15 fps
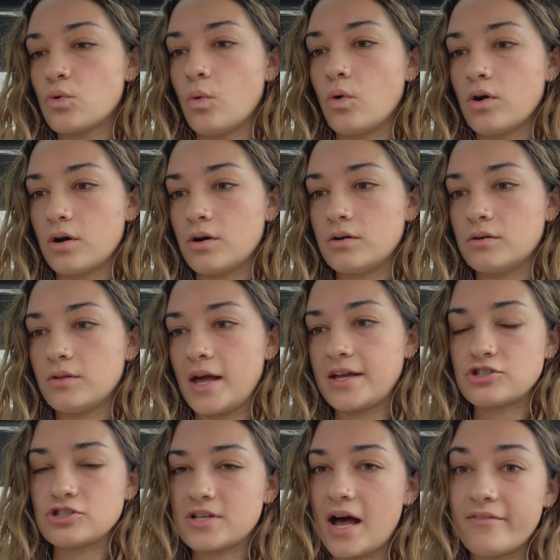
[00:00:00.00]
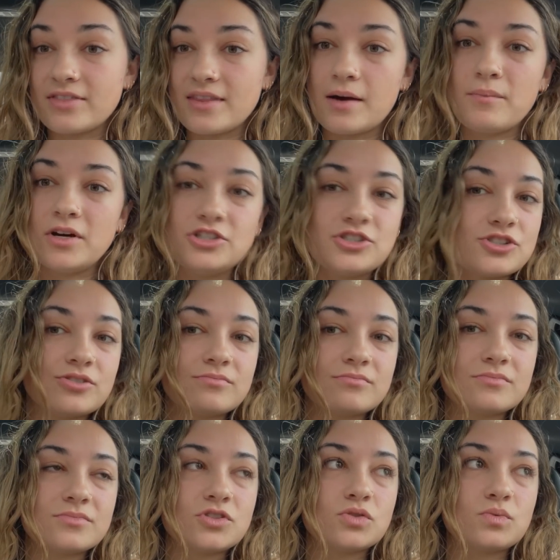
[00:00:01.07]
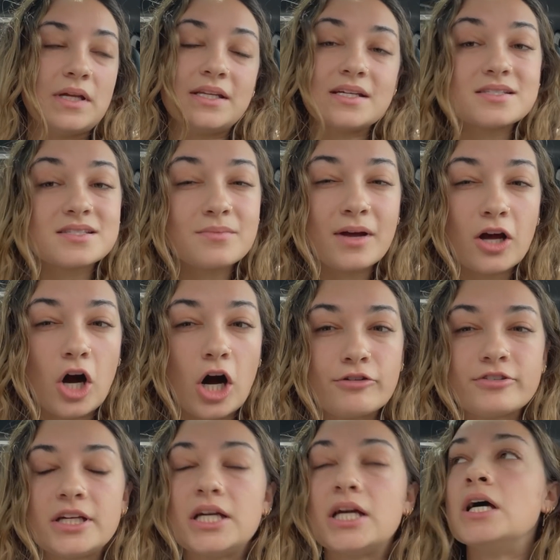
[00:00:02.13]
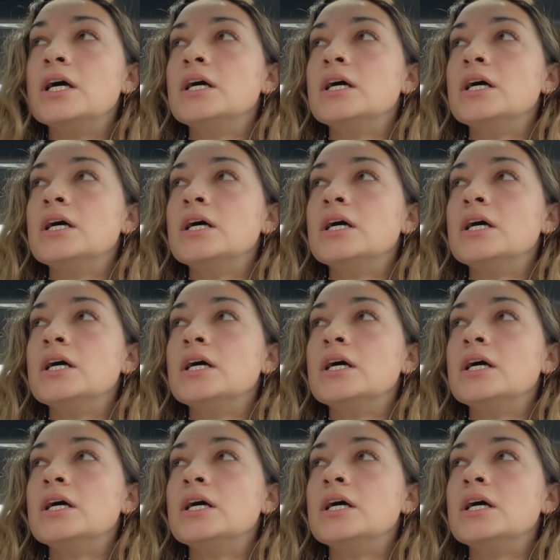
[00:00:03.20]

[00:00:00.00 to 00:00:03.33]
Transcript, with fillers: or like just having that much sweetness in my coffee.